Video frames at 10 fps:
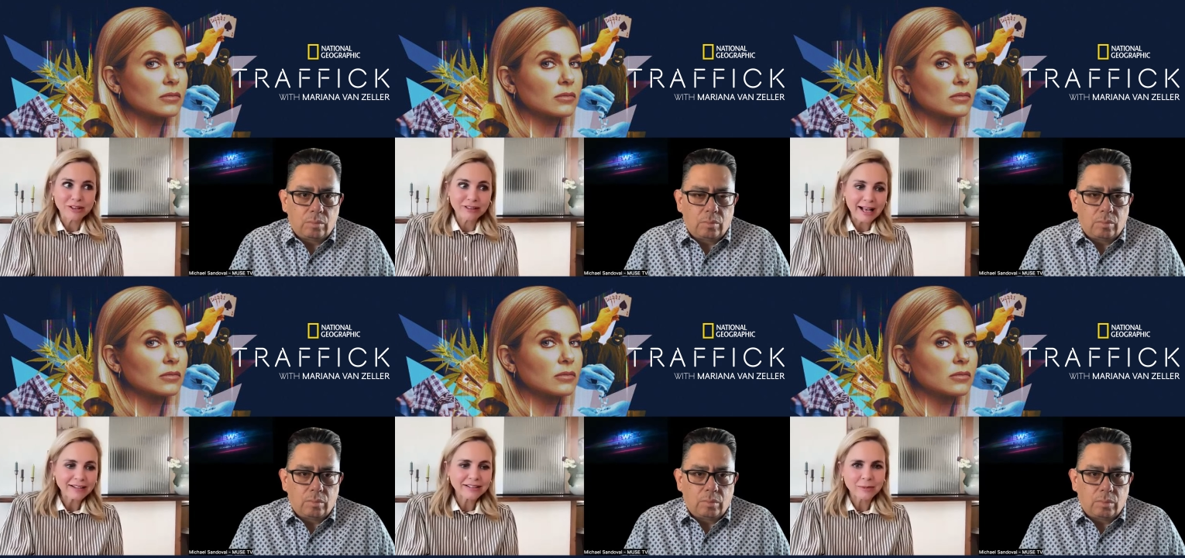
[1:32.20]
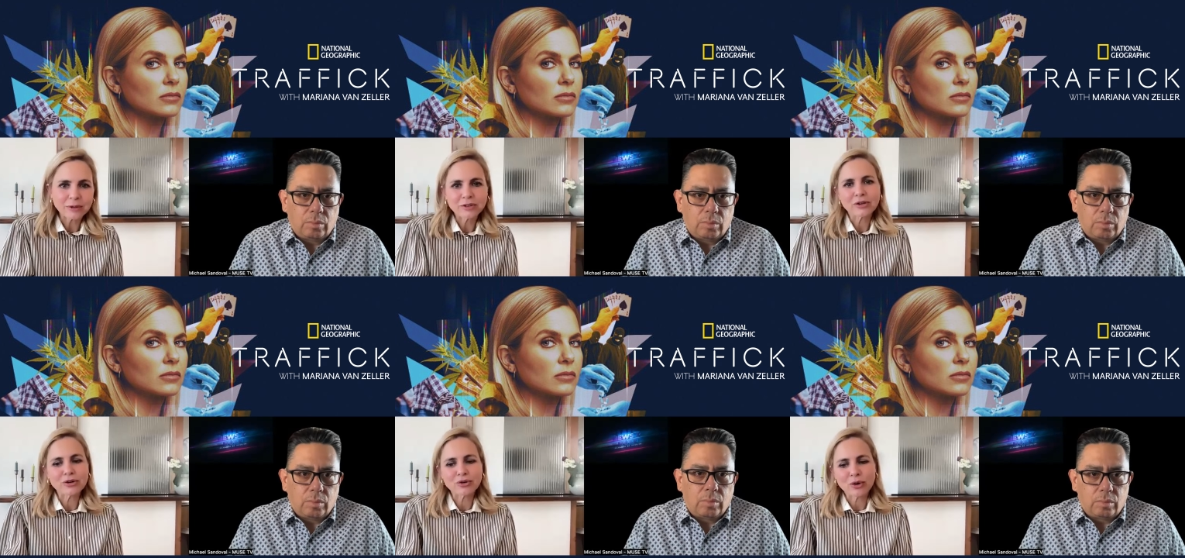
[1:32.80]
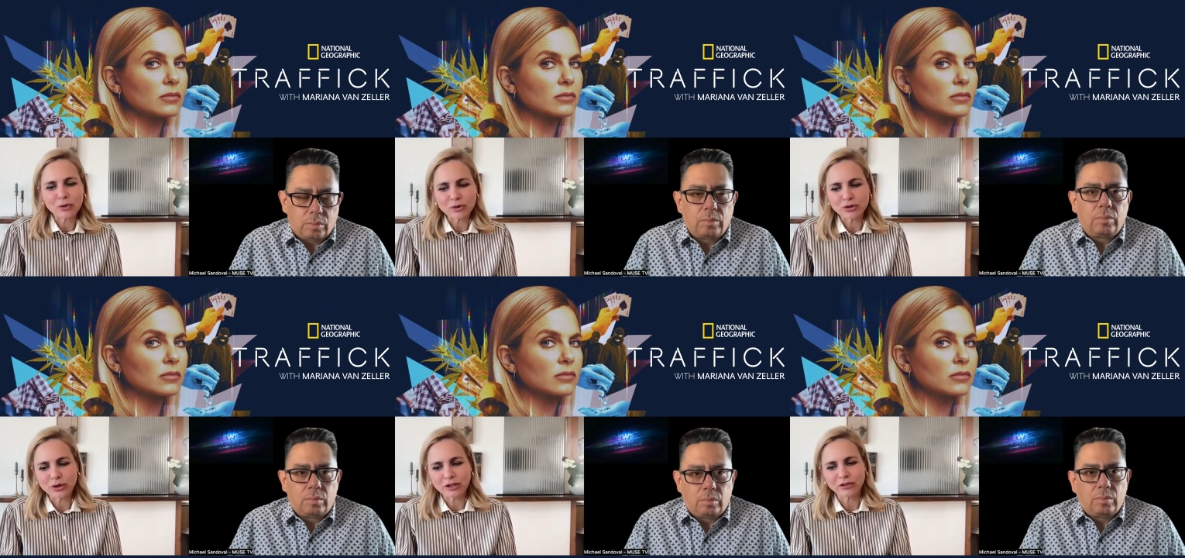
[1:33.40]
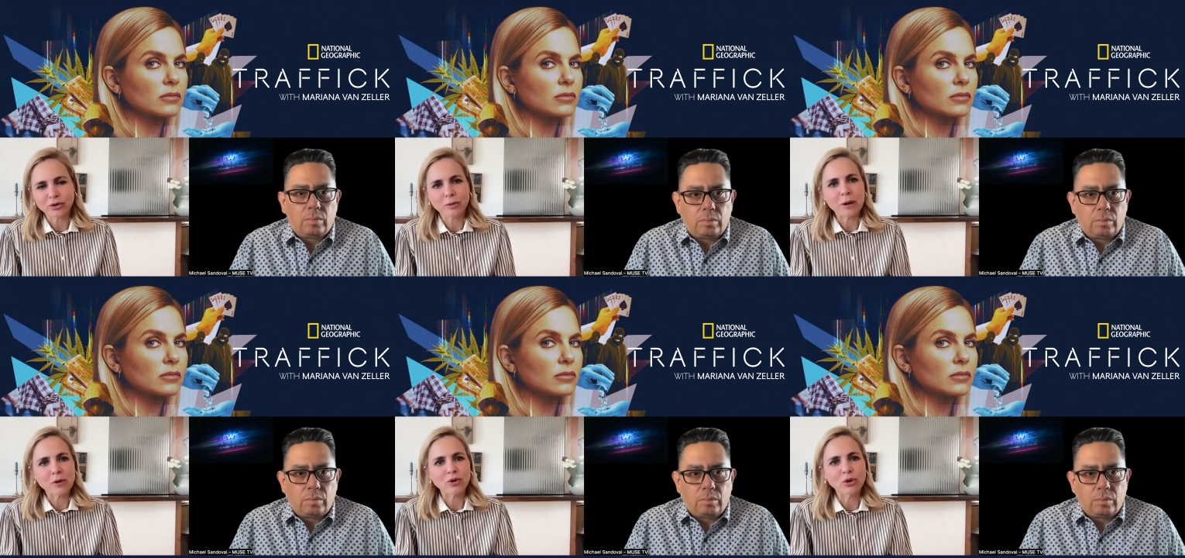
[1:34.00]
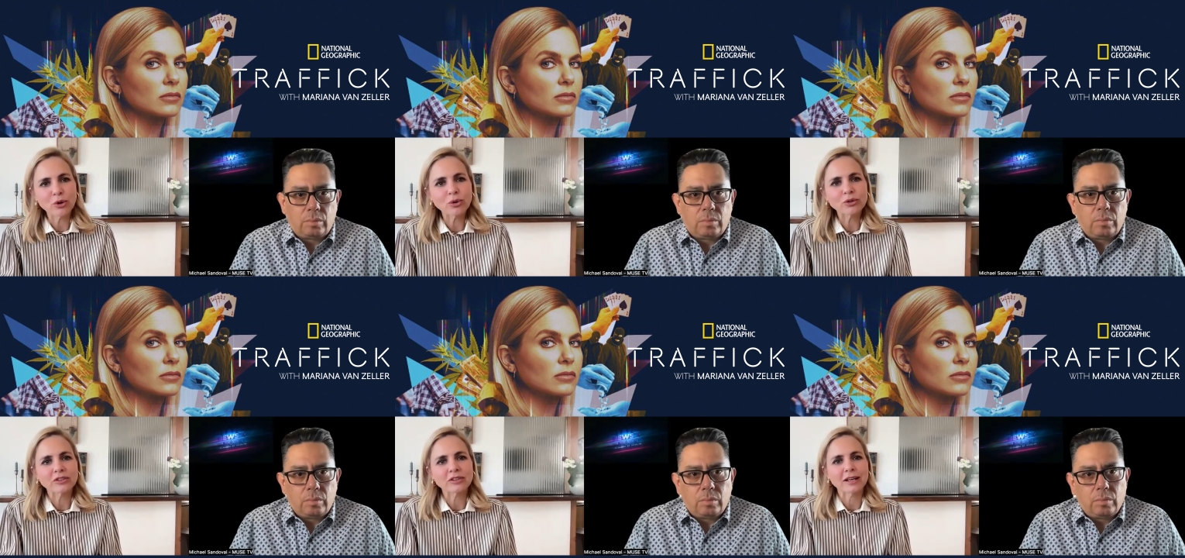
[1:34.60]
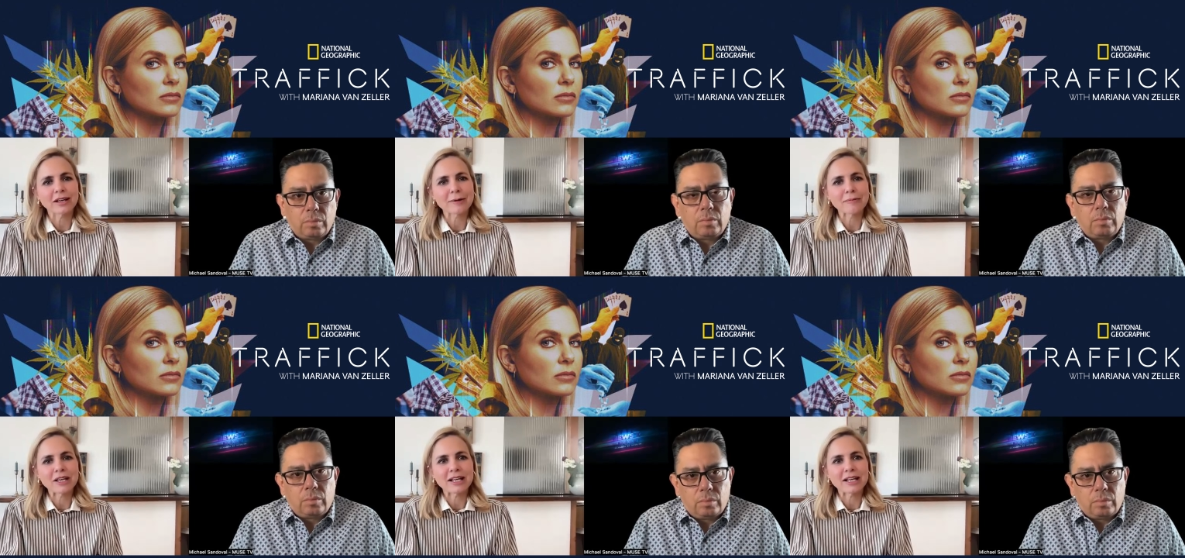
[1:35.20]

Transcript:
Speaker 1: the last episode where we were doing a story about gold um,